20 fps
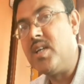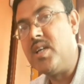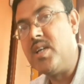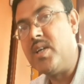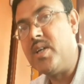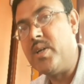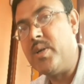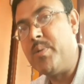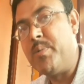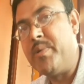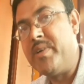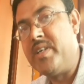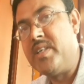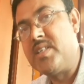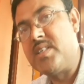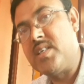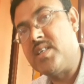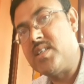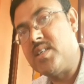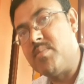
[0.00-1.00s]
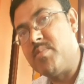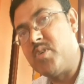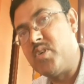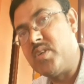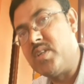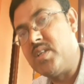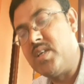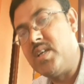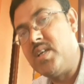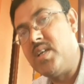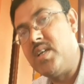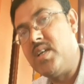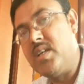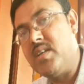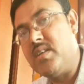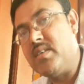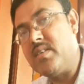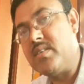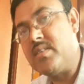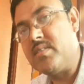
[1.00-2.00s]
we discuss about the
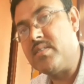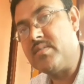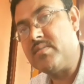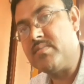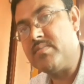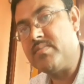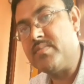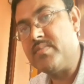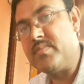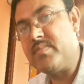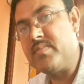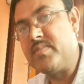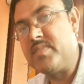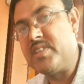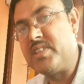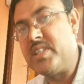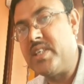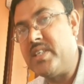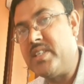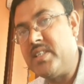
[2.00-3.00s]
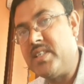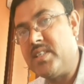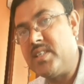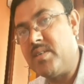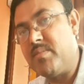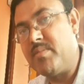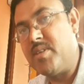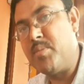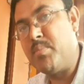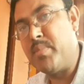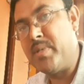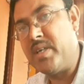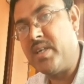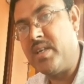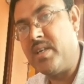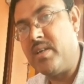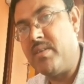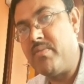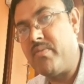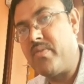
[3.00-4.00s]
changes of the money
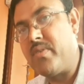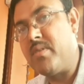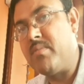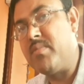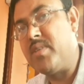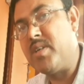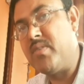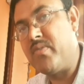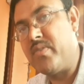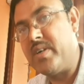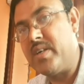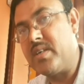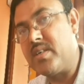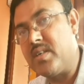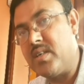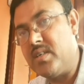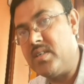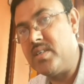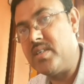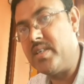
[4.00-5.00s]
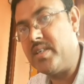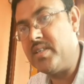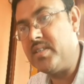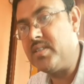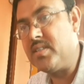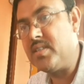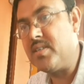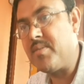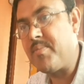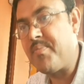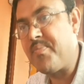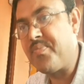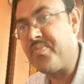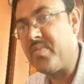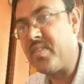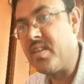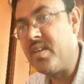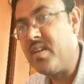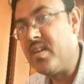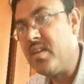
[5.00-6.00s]
from different countries.
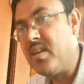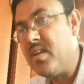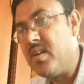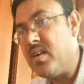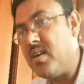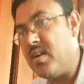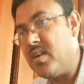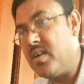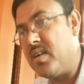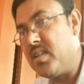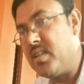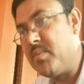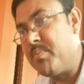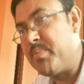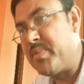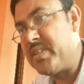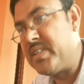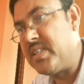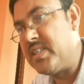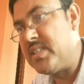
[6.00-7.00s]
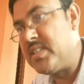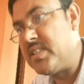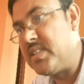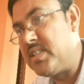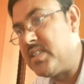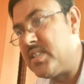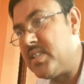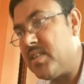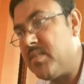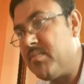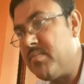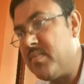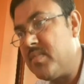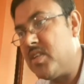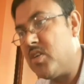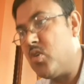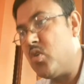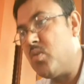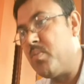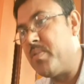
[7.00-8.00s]
Under the present system, the
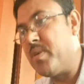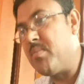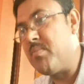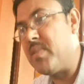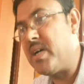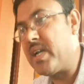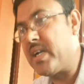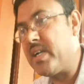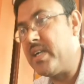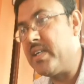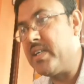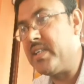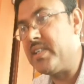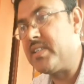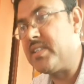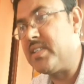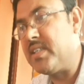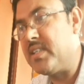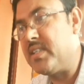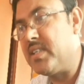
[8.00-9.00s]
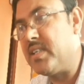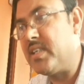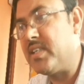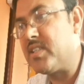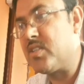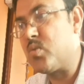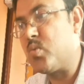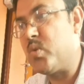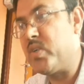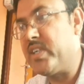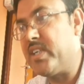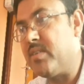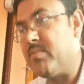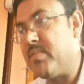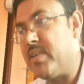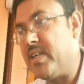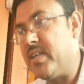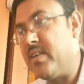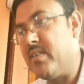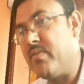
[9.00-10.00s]
open market exchange rates quoted by
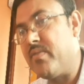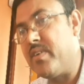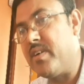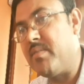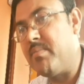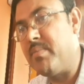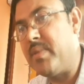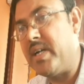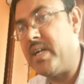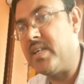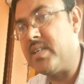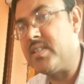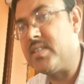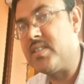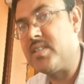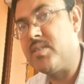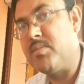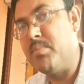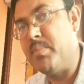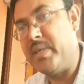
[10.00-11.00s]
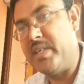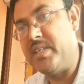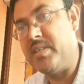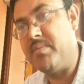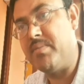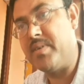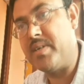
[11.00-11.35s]
different banks may differ.